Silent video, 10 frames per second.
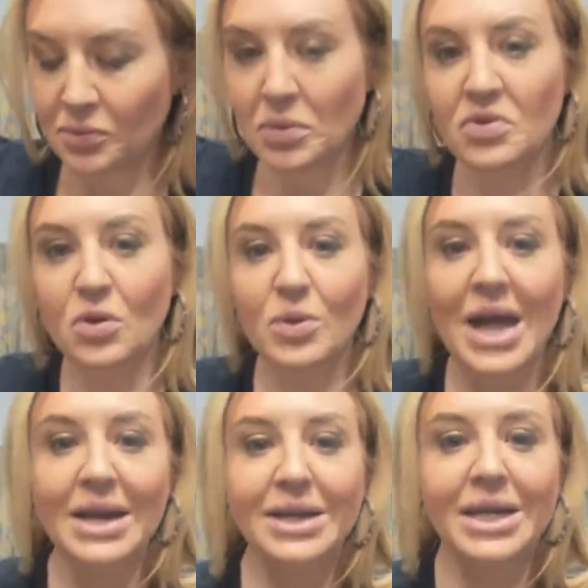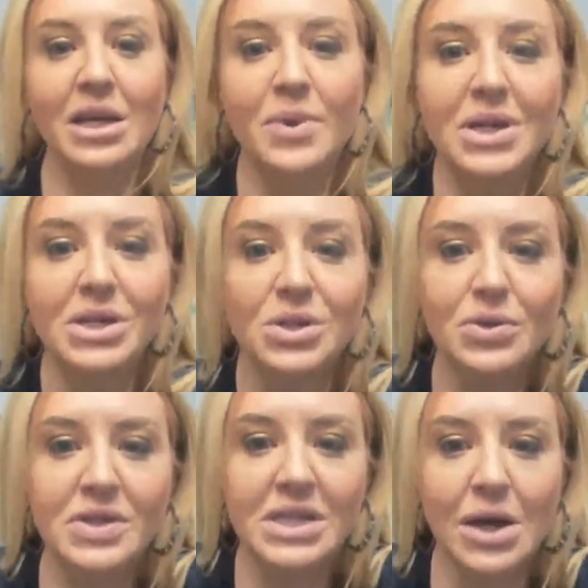So we had a King of
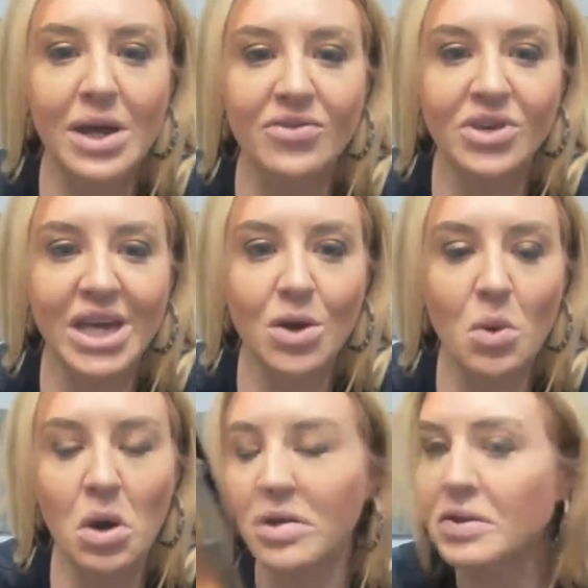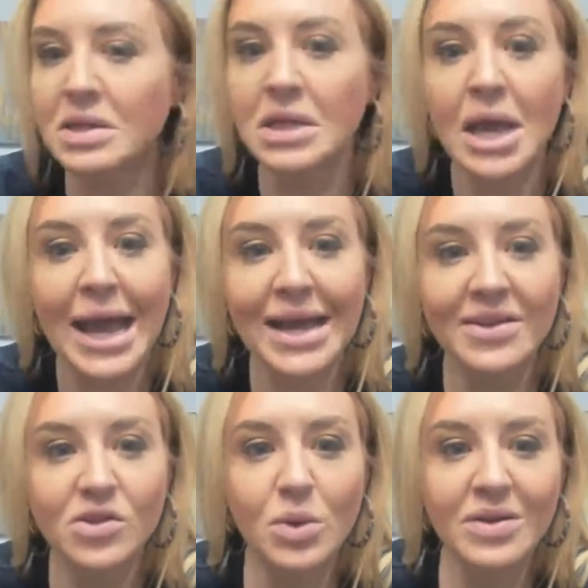Pentacles. Now we have a King of Wands.
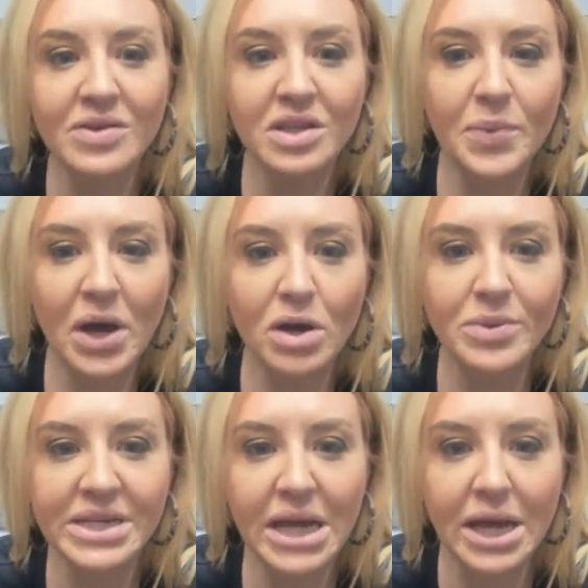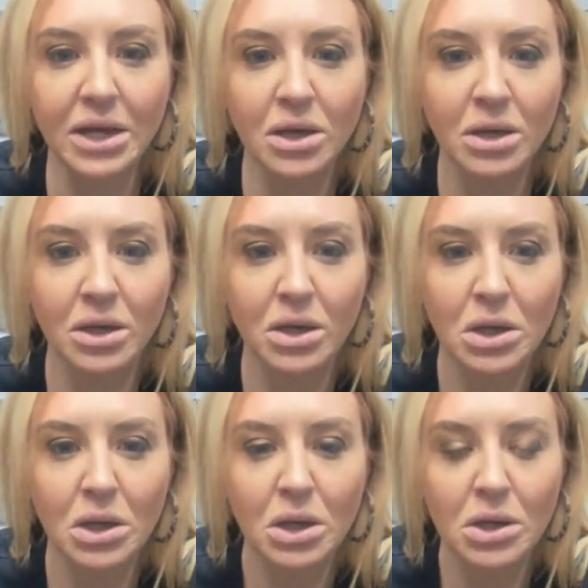Ace of Wands at the bottom of the deck.
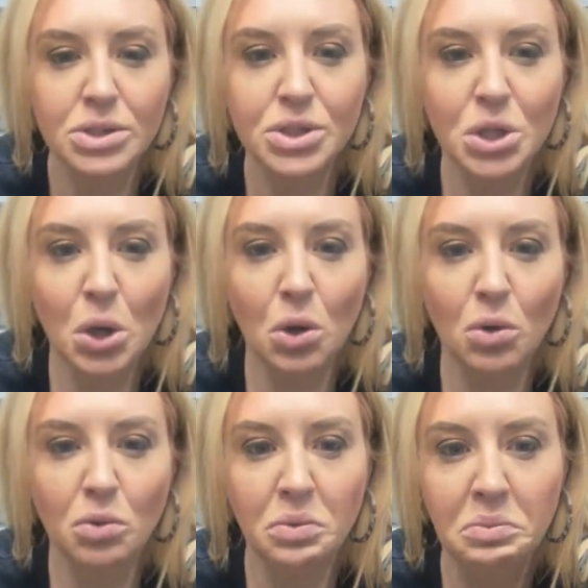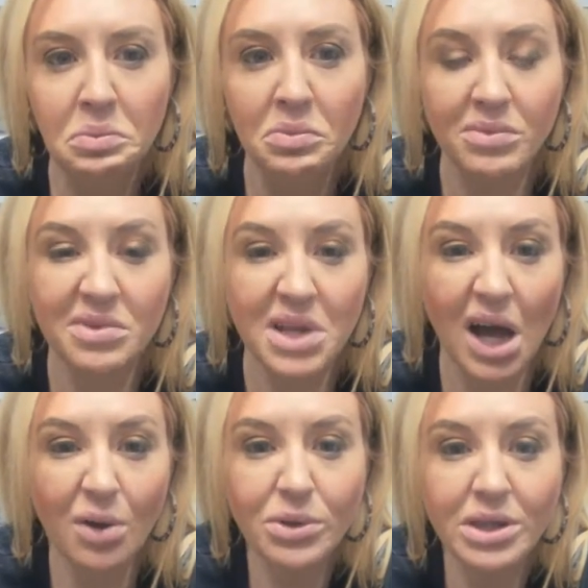So
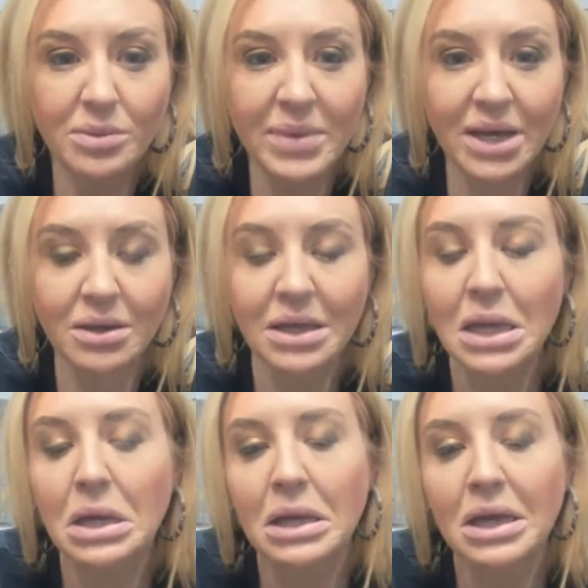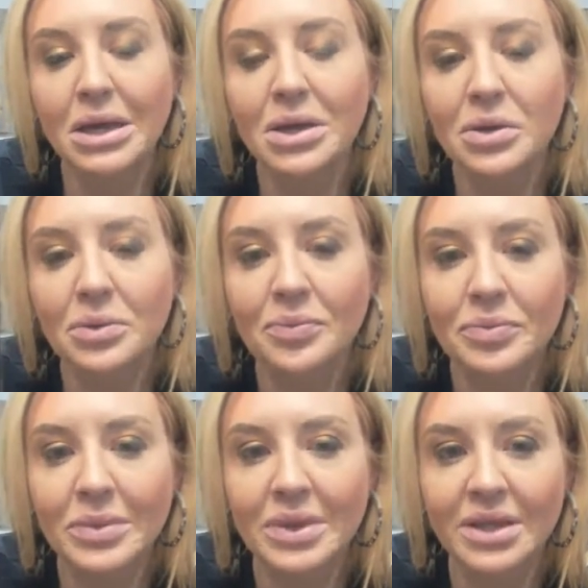not really make
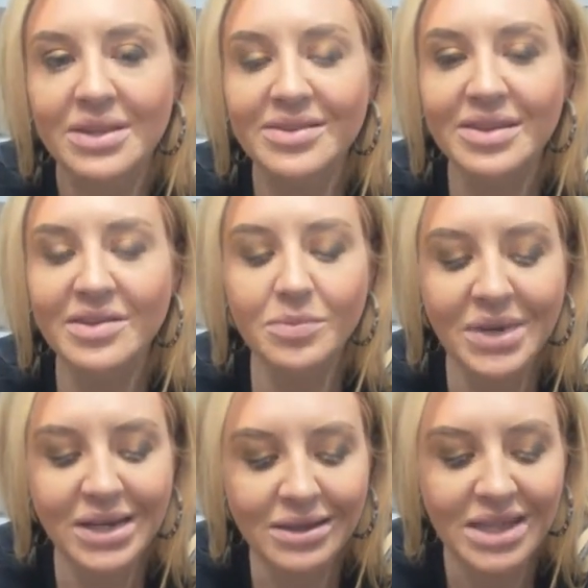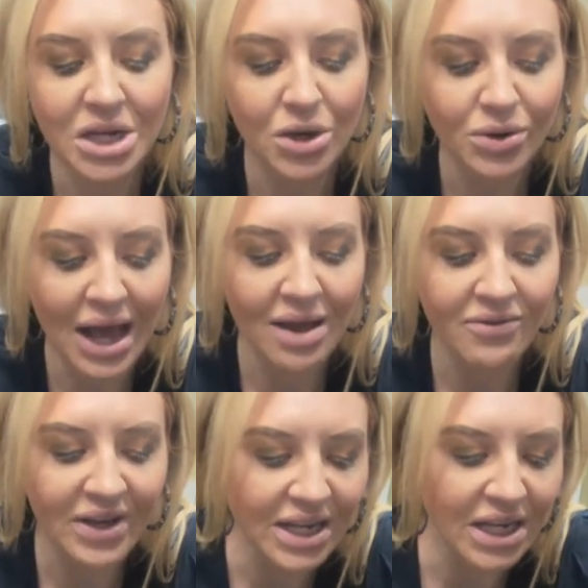this doesn't mean that they don't have
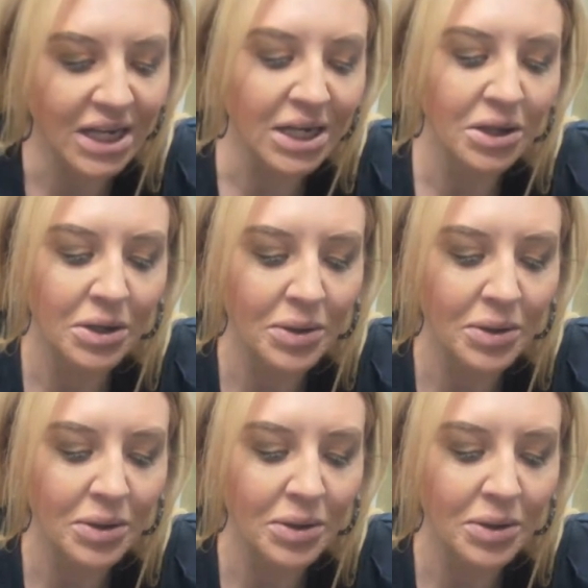any